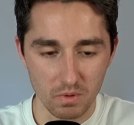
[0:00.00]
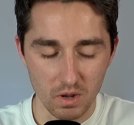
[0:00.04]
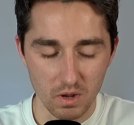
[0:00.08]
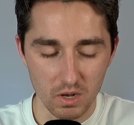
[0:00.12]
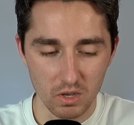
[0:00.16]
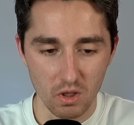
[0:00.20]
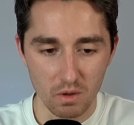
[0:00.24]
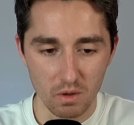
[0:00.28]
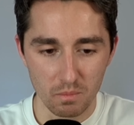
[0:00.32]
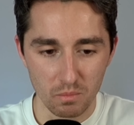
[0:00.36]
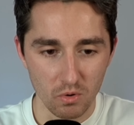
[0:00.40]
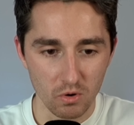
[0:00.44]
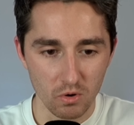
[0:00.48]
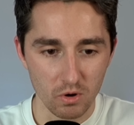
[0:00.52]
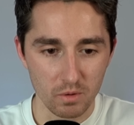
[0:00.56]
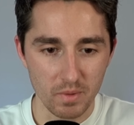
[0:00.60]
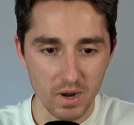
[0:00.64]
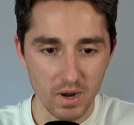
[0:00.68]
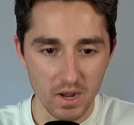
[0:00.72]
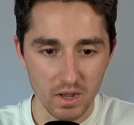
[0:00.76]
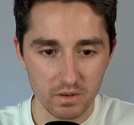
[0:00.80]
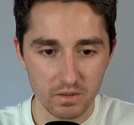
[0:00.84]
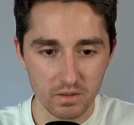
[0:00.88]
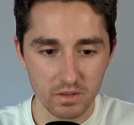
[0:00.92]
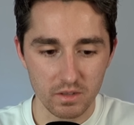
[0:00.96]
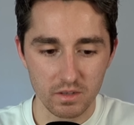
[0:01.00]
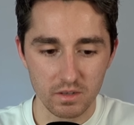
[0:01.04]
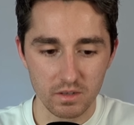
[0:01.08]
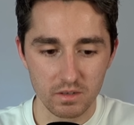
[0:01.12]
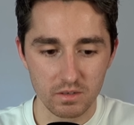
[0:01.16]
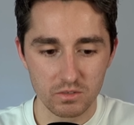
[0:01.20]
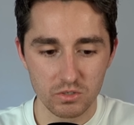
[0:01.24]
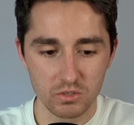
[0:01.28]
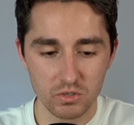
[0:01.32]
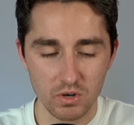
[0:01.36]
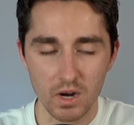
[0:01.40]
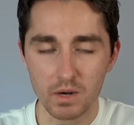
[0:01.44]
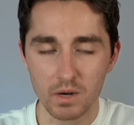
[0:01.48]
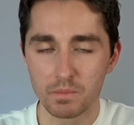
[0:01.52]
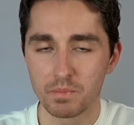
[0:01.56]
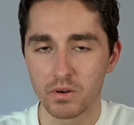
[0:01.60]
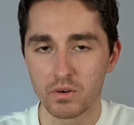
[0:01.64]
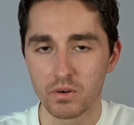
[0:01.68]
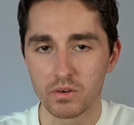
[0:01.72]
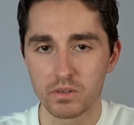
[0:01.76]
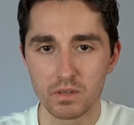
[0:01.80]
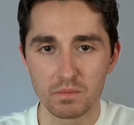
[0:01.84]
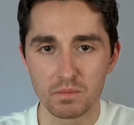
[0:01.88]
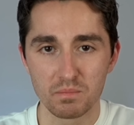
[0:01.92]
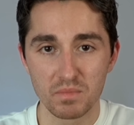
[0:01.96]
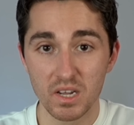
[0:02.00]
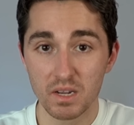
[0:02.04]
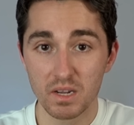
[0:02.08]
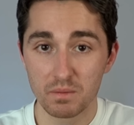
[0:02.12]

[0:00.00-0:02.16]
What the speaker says: a lot more about the trade period than me,